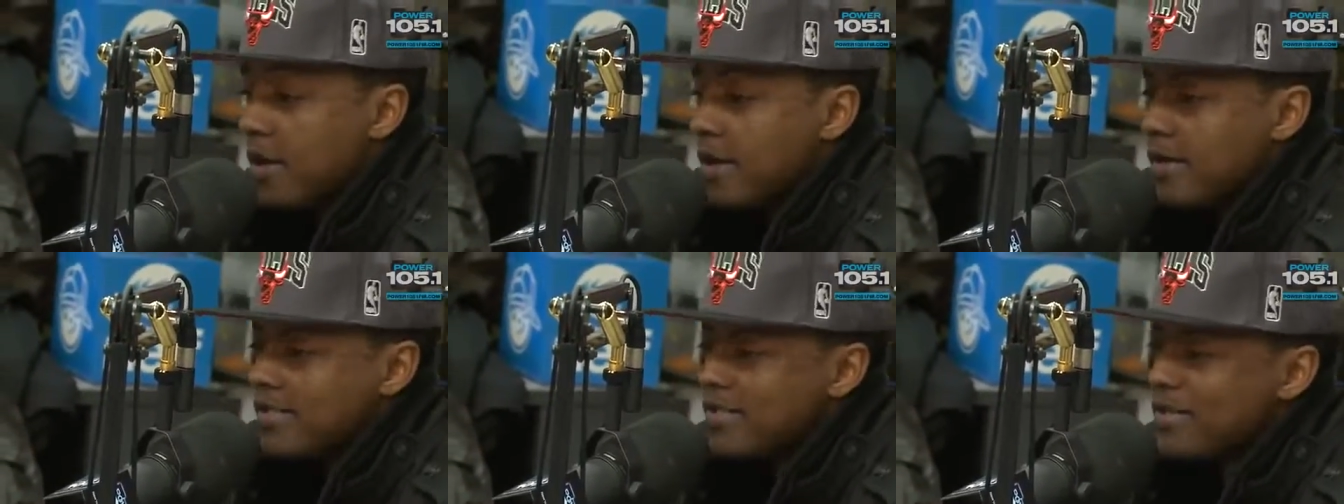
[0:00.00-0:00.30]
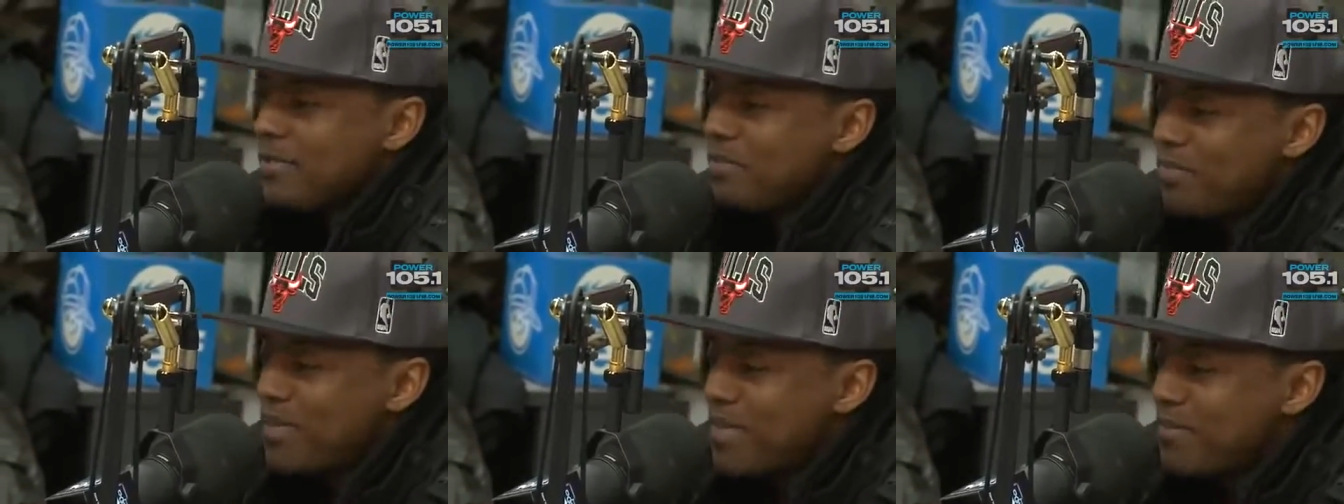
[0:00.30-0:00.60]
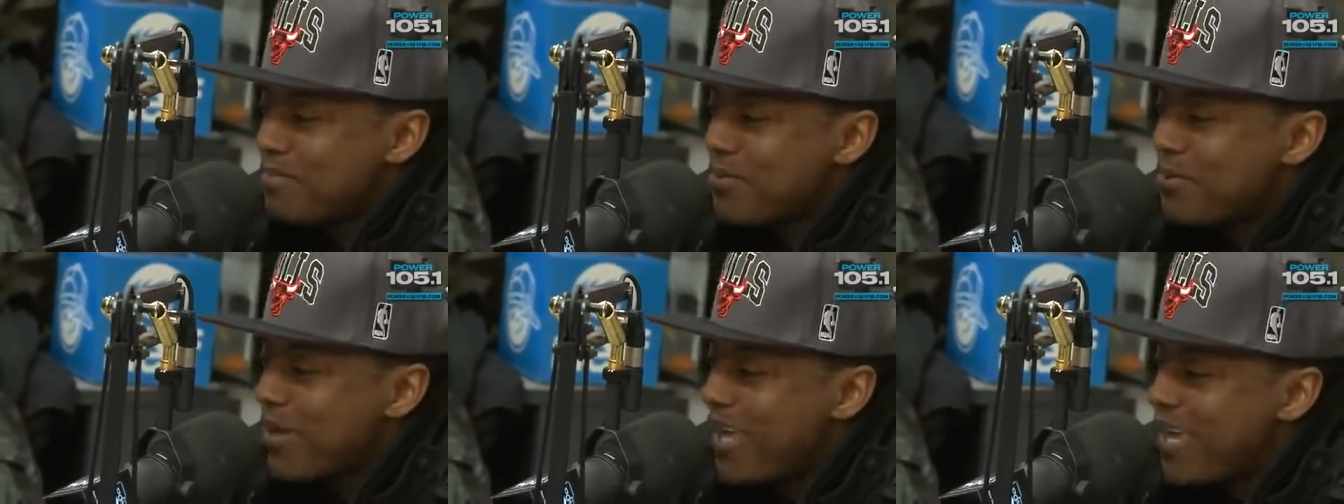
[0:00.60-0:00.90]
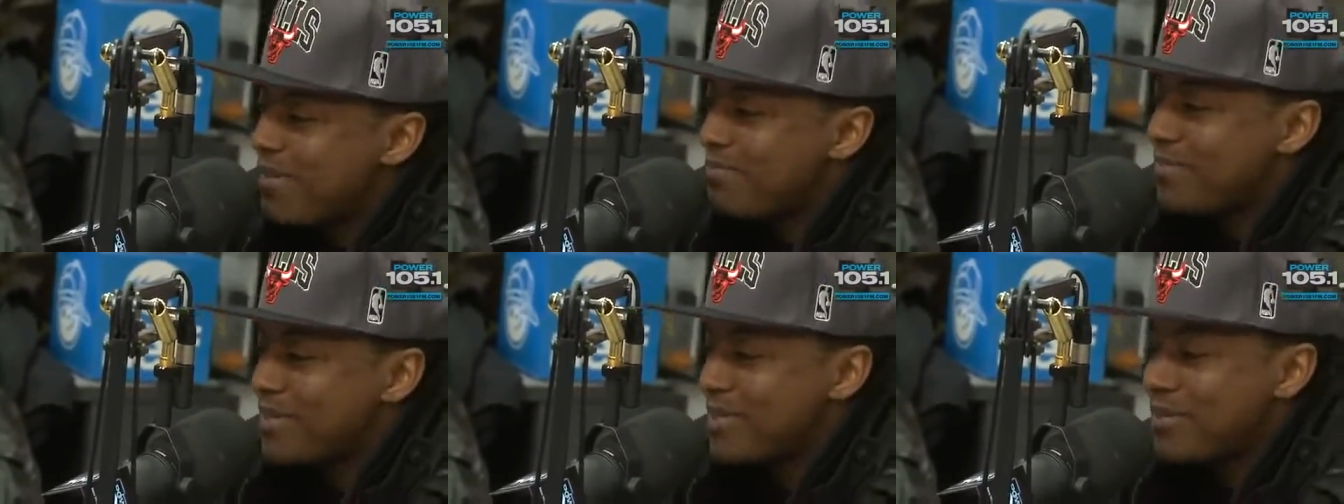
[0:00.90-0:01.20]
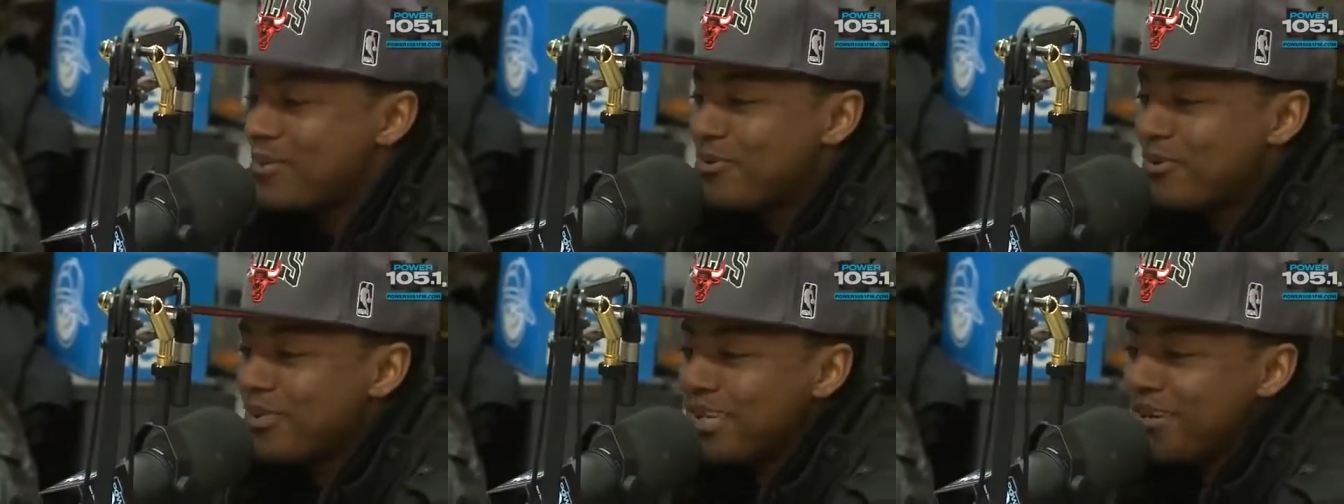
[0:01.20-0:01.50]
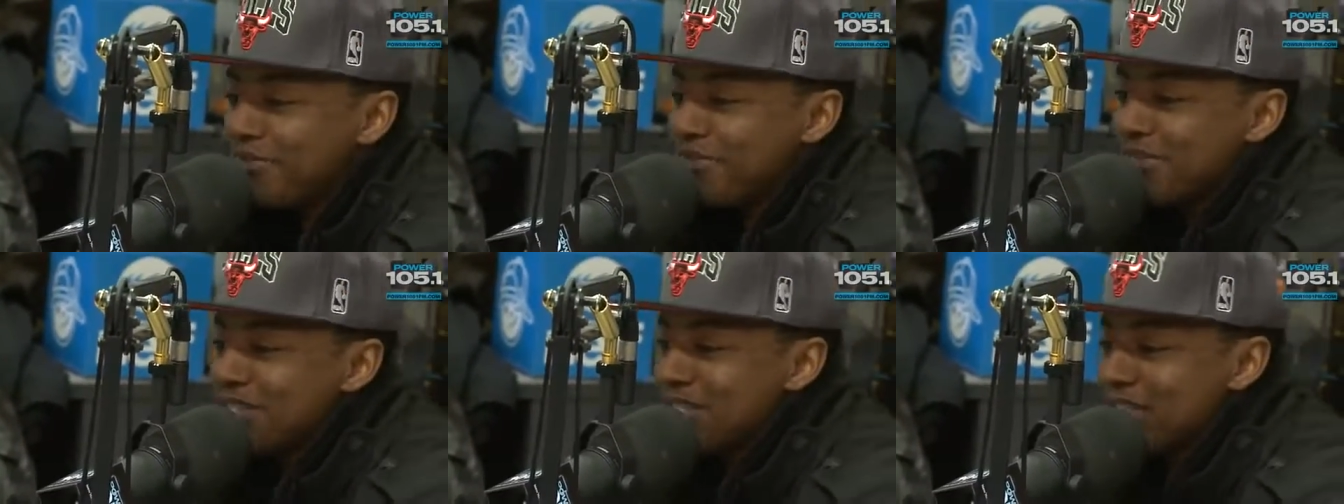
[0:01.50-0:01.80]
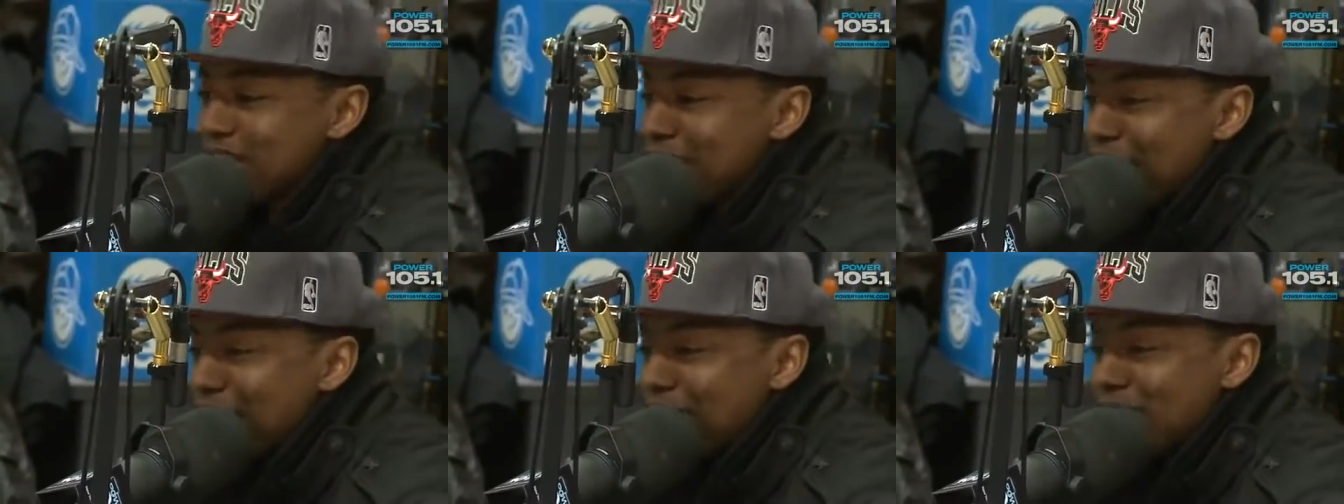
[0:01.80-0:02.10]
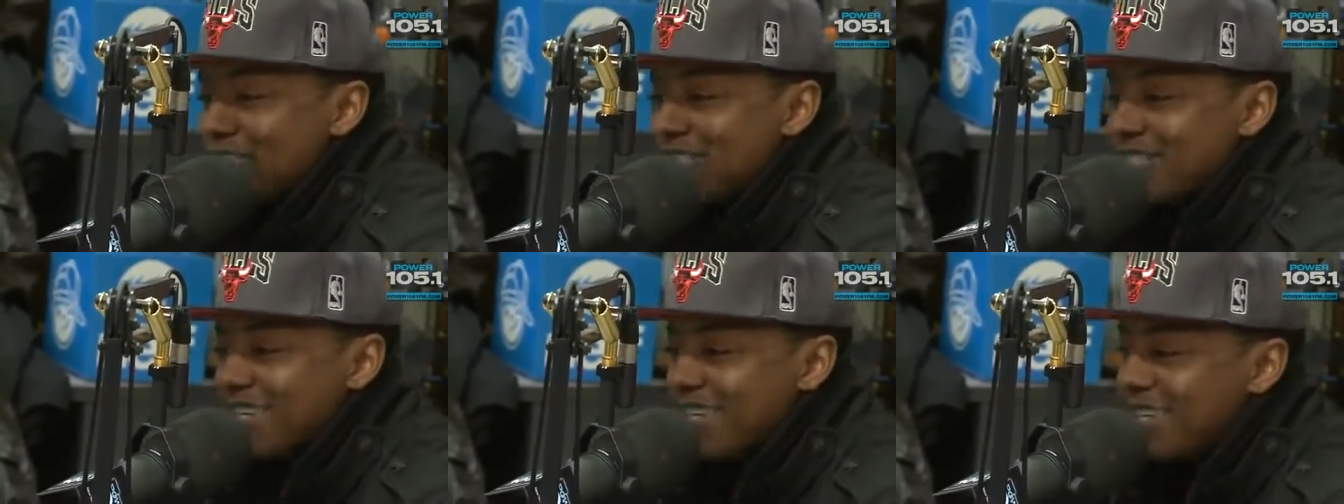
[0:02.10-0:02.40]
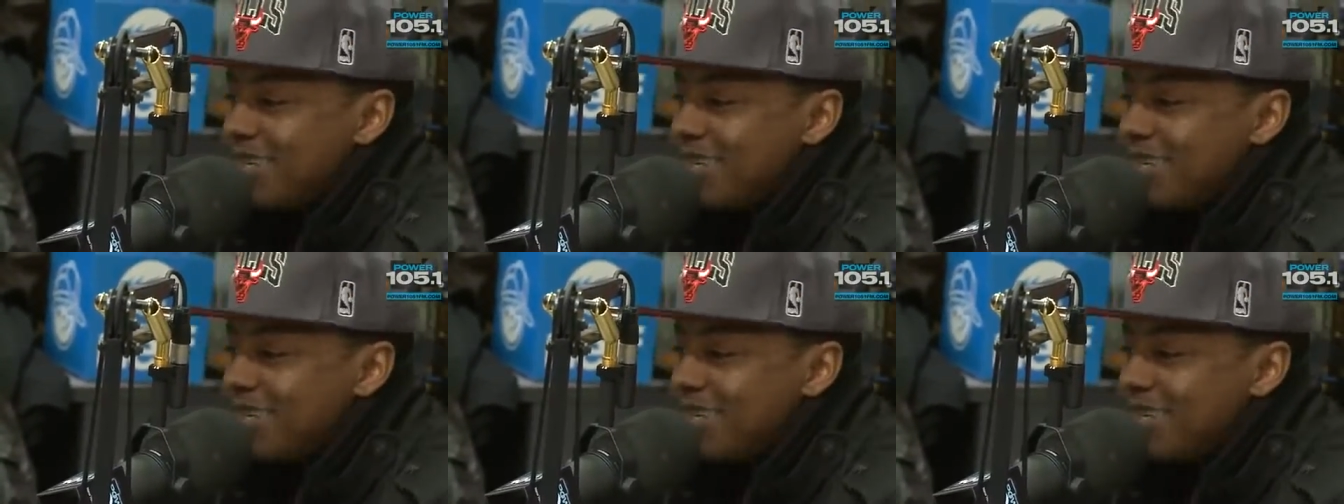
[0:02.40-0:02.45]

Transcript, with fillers: Some people hate, but no love is lost.